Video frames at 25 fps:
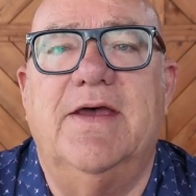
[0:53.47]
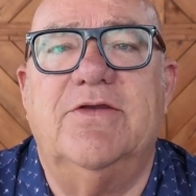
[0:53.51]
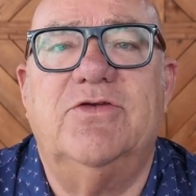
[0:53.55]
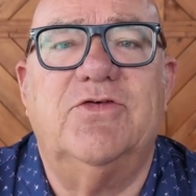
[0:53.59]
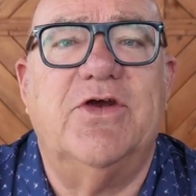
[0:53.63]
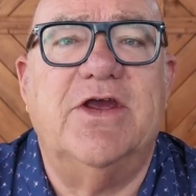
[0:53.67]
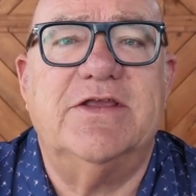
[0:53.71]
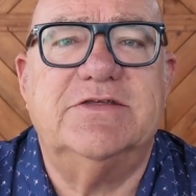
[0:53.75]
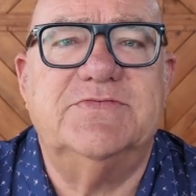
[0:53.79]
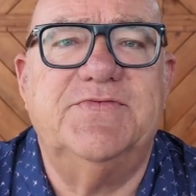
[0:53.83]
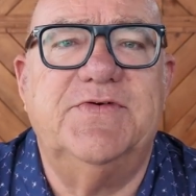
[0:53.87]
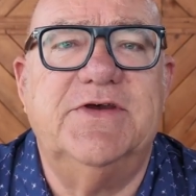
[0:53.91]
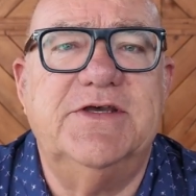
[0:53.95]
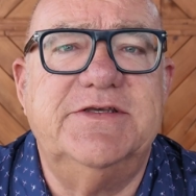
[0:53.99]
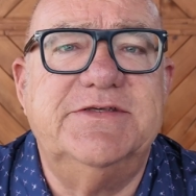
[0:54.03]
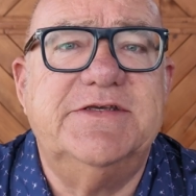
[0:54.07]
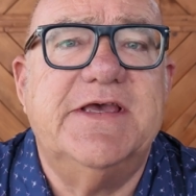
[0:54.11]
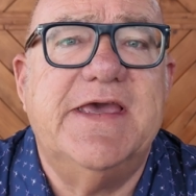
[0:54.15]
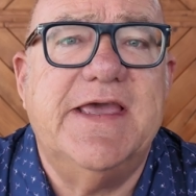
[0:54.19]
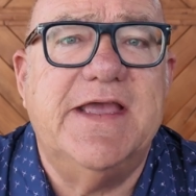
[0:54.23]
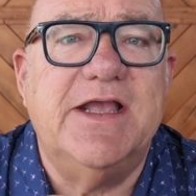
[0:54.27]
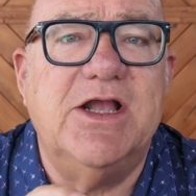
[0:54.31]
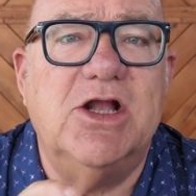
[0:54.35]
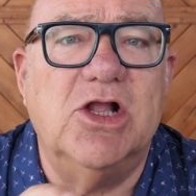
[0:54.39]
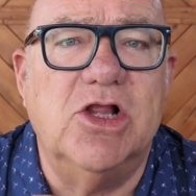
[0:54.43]
transfers
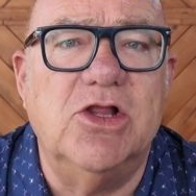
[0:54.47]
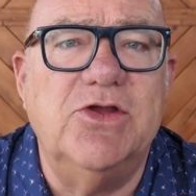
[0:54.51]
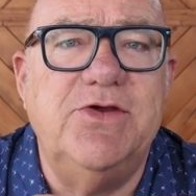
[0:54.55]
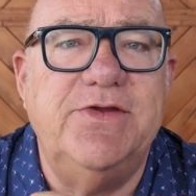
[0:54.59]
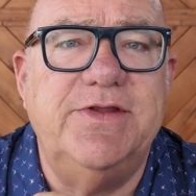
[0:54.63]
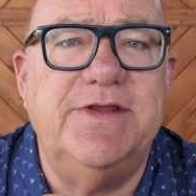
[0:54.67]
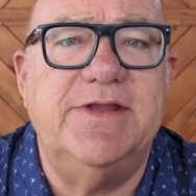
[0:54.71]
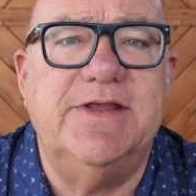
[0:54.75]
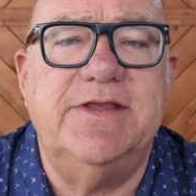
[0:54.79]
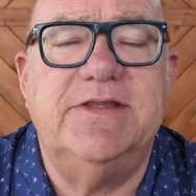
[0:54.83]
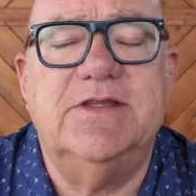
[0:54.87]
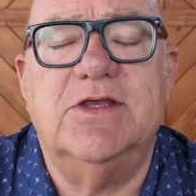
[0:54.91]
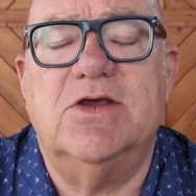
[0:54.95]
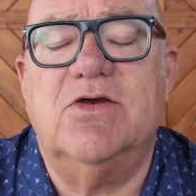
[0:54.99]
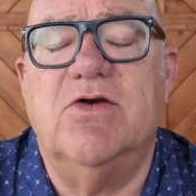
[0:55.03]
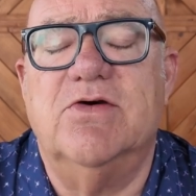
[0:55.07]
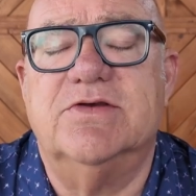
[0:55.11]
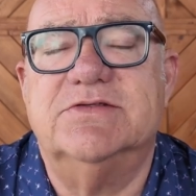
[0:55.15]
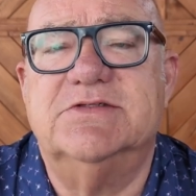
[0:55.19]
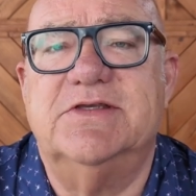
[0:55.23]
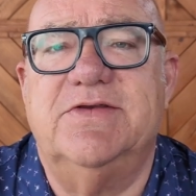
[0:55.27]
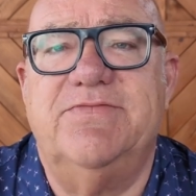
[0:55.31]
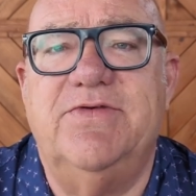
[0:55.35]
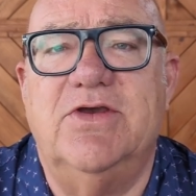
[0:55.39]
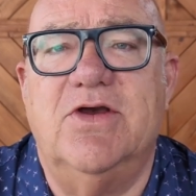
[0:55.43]
included in the
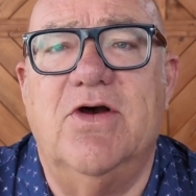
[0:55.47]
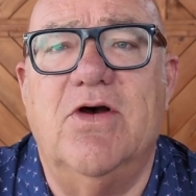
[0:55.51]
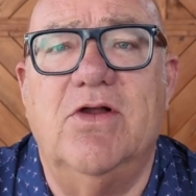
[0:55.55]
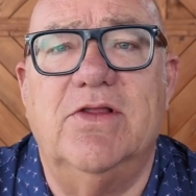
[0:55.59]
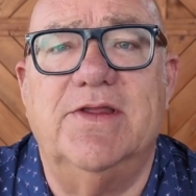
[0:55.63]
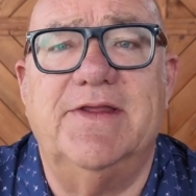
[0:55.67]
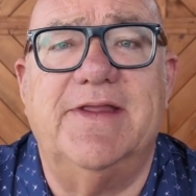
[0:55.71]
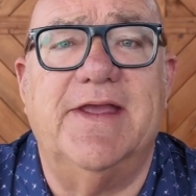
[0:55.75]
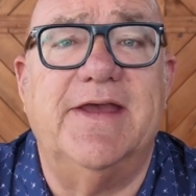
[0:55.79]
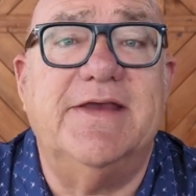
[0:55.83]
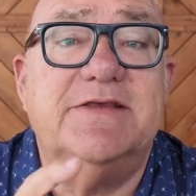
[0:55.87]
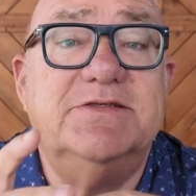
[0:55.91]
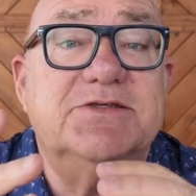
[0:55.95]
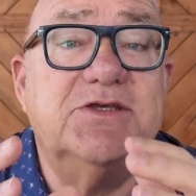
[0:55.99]
cost of your holiday,